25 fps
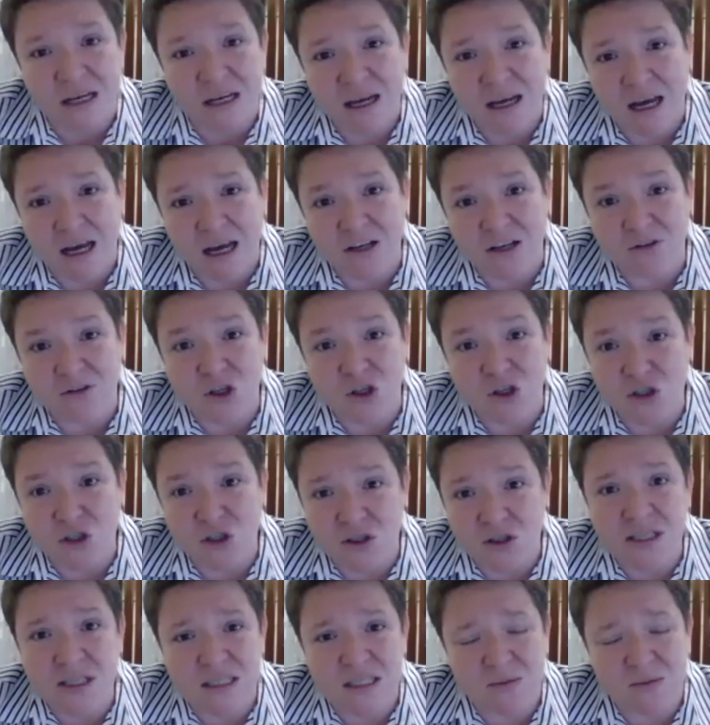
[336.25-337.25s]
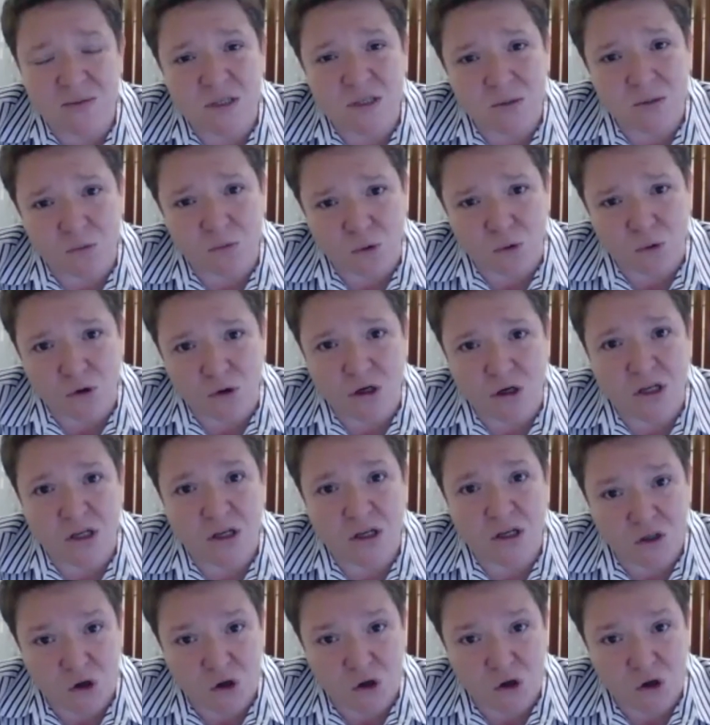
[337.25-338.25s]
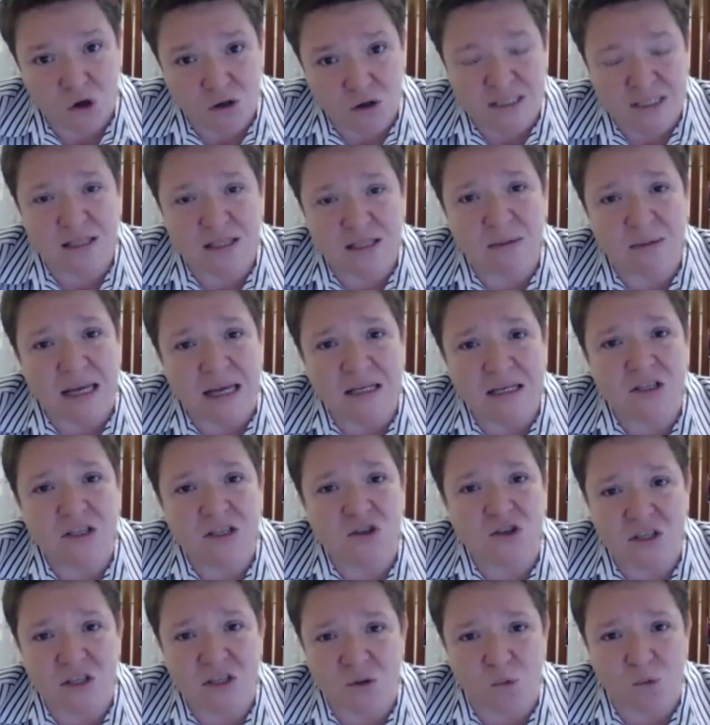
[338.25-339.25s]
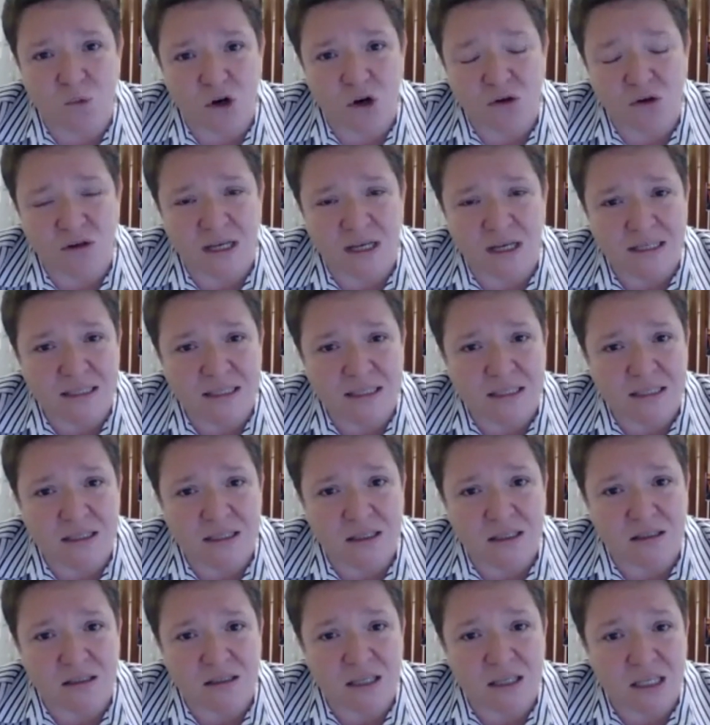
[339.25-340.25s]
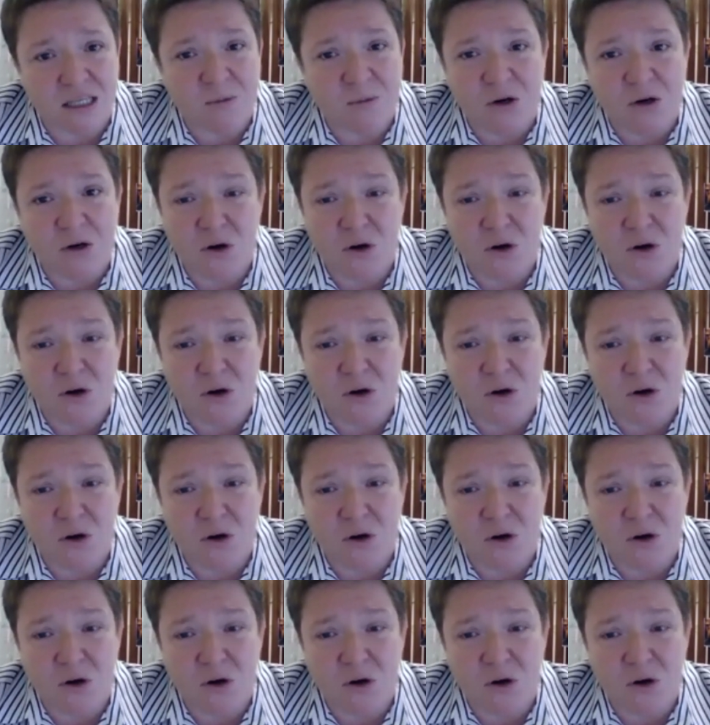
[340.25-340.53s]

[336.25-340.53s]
And if you do need some support, talk to the managers that were outlined in the email